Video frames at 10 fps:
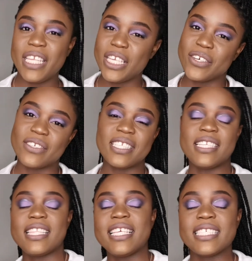videos
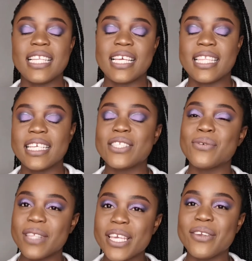and things like that.
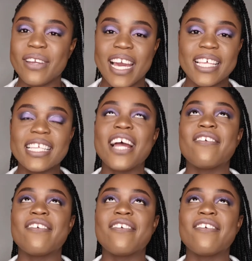So thank you guys.